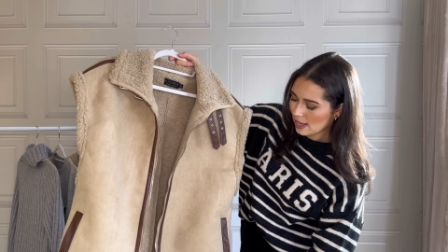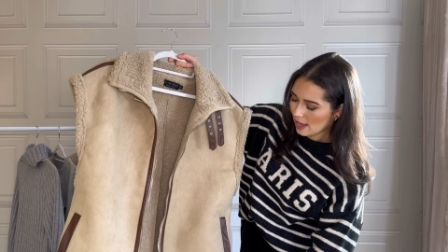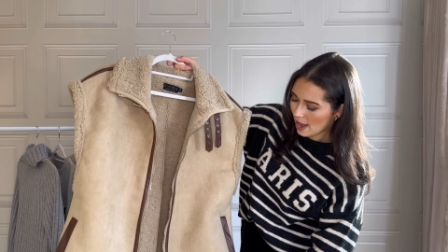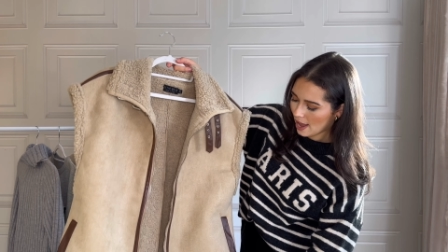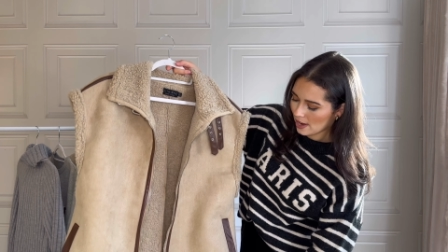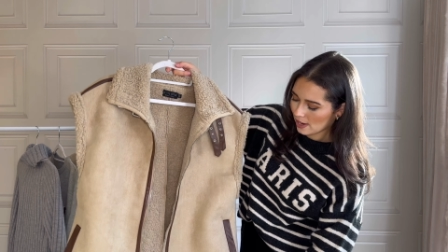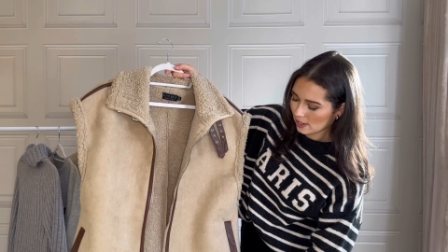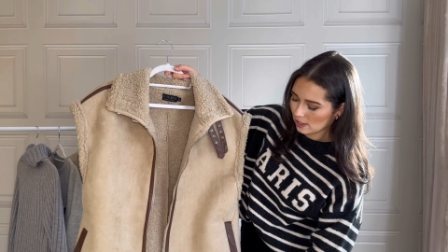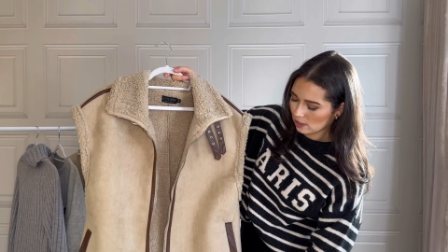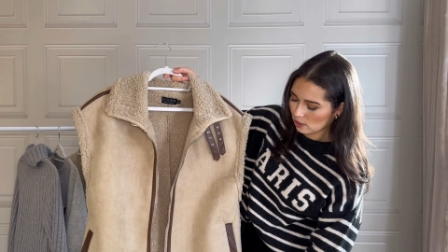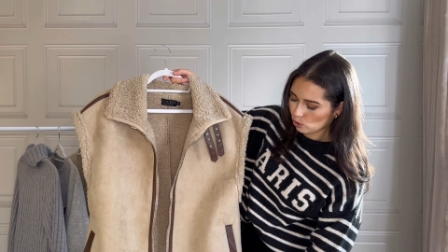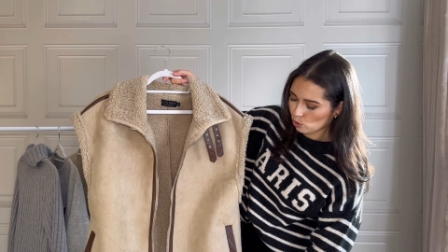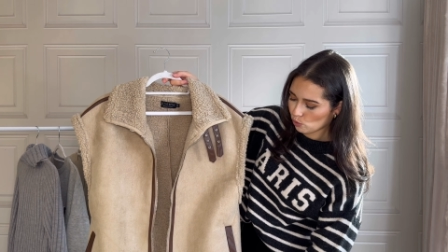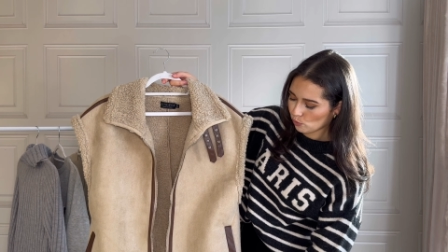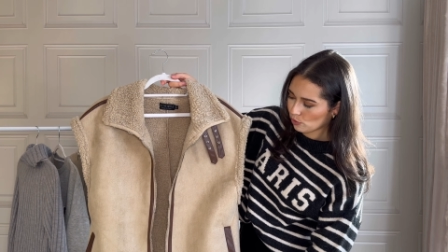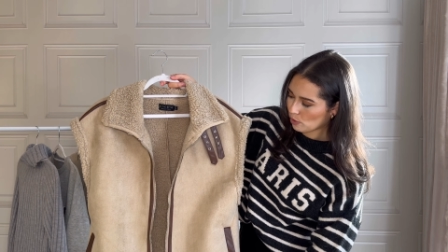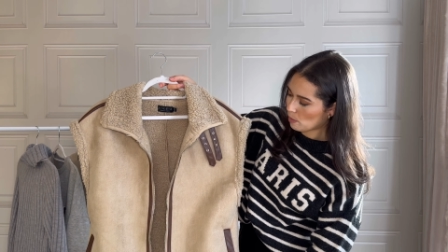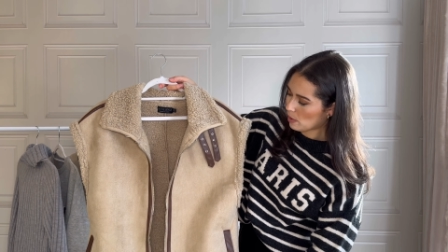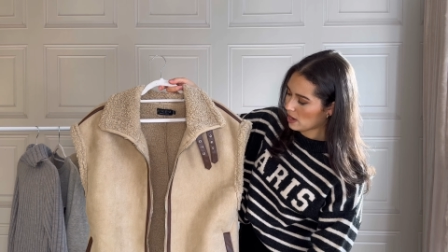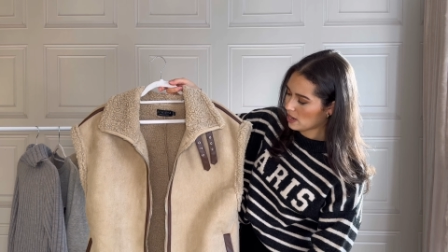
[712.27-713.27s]
And I love
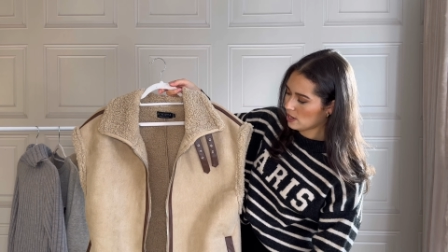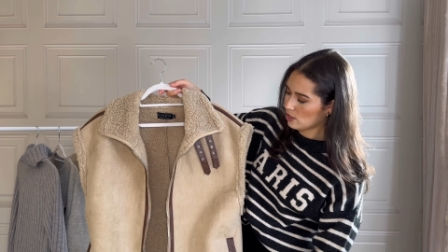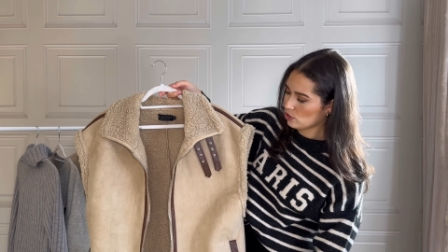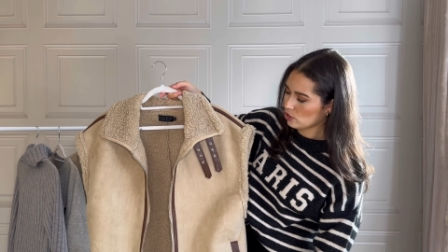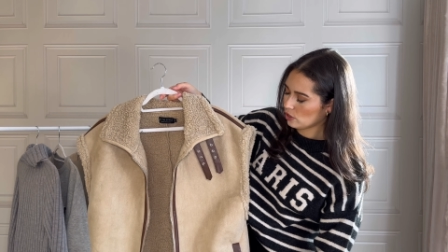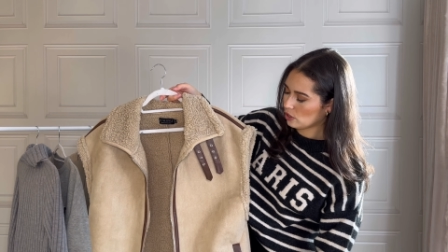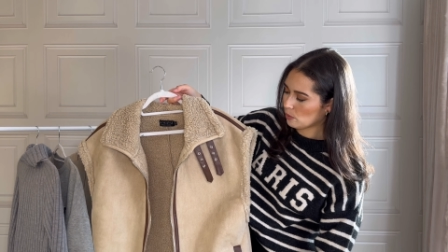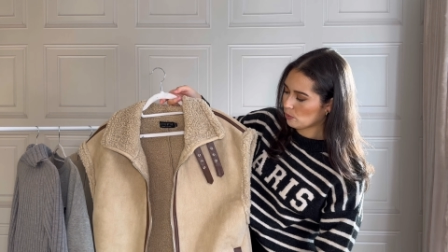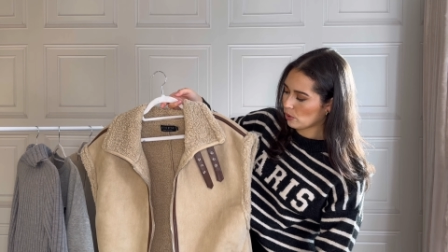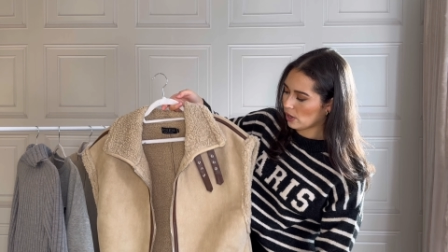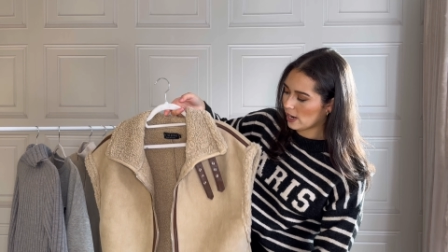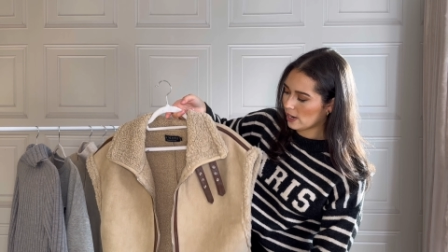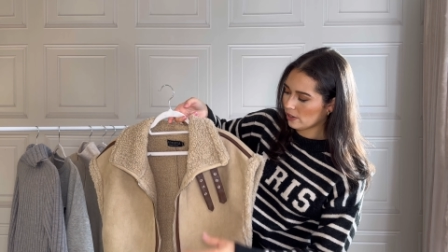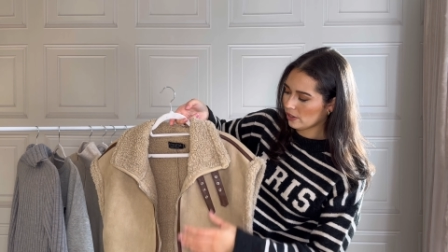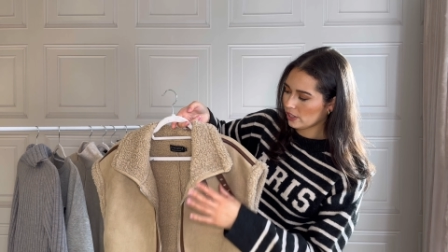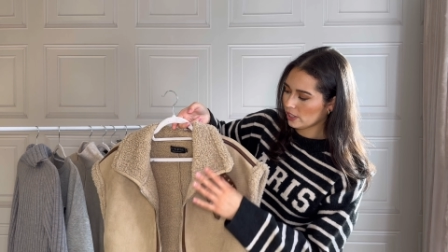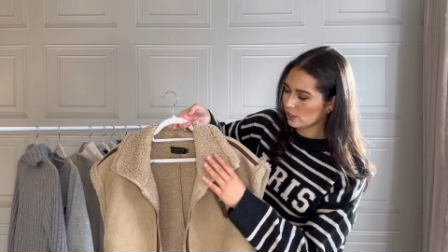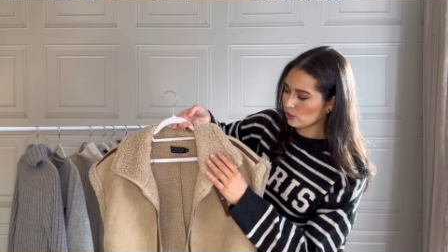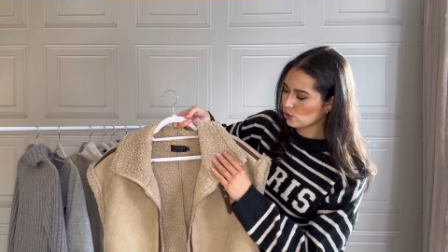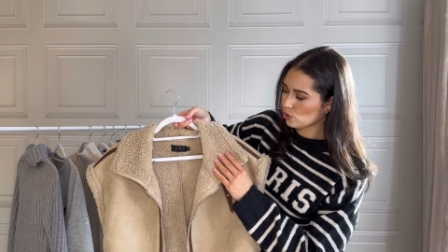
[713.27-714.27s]
the beige and the brown. I
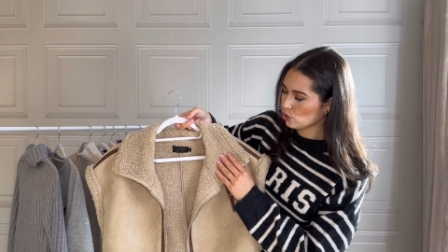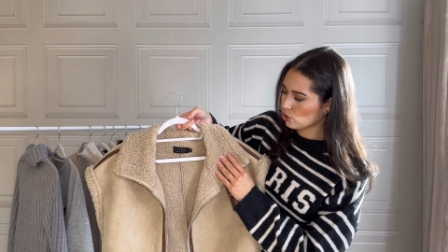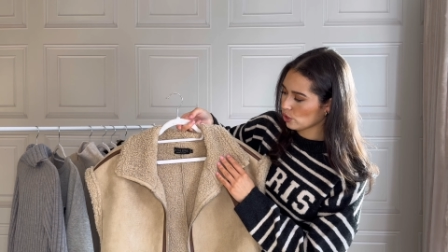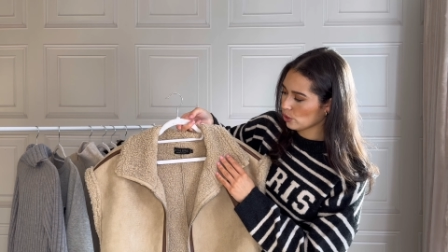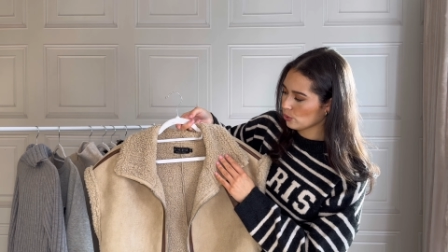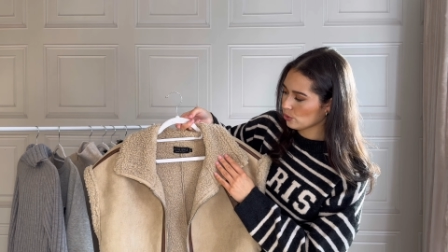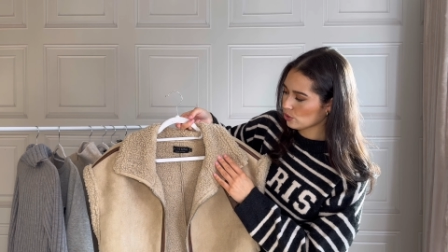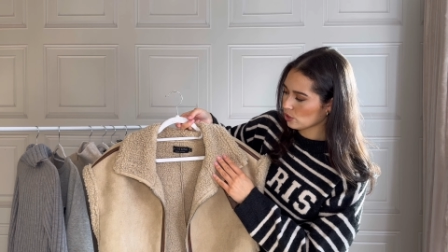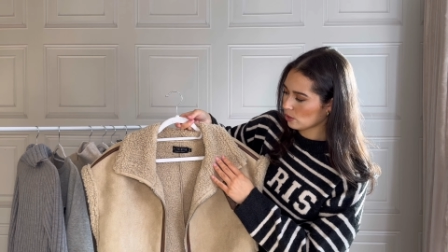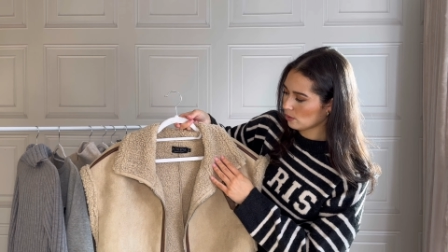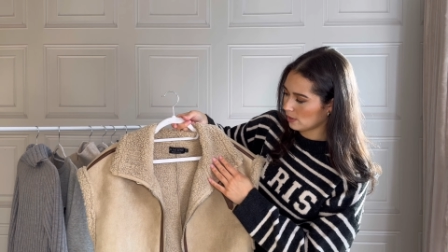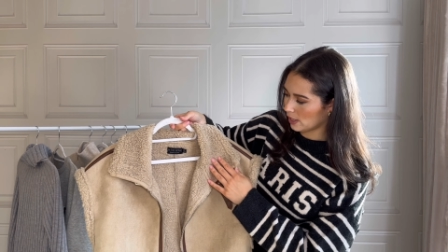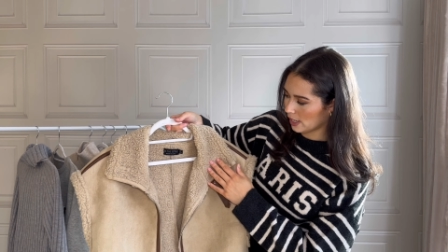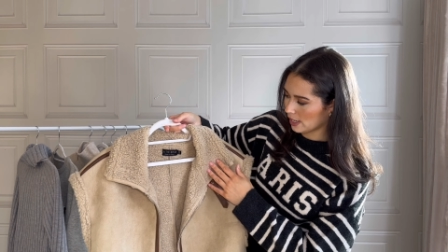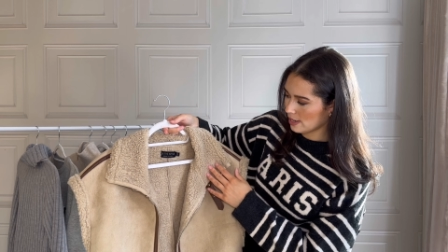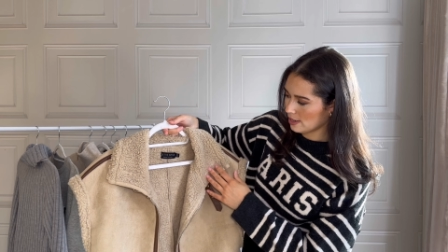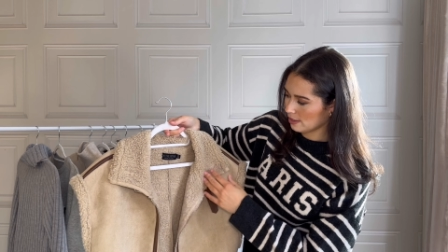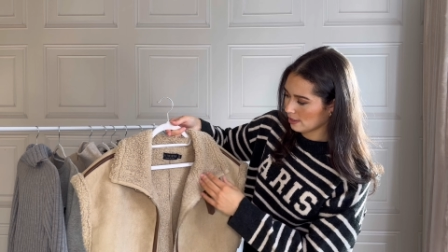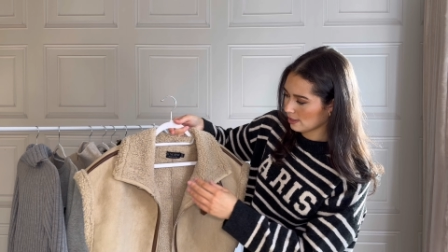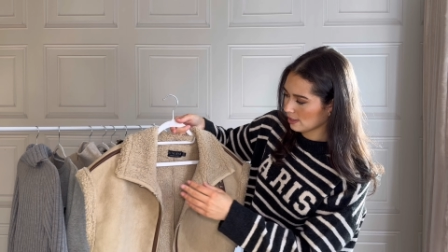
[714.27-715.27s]
think it's so, so
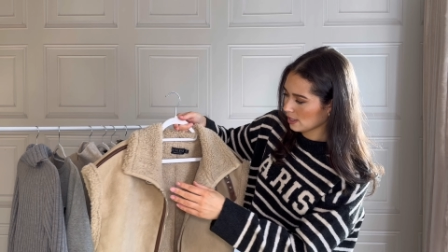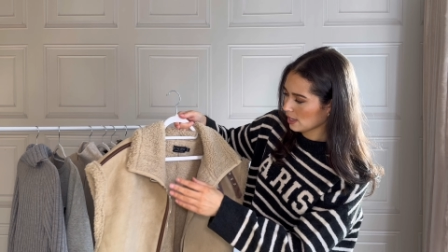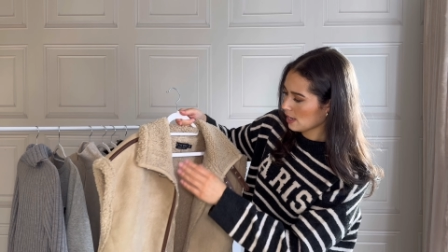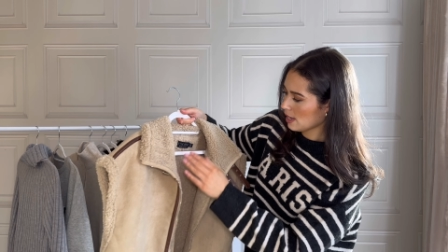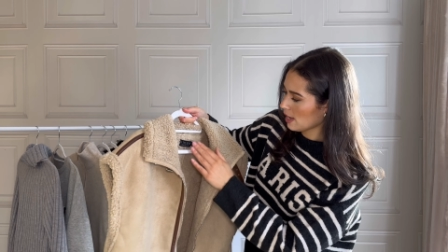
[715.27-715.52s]
nice.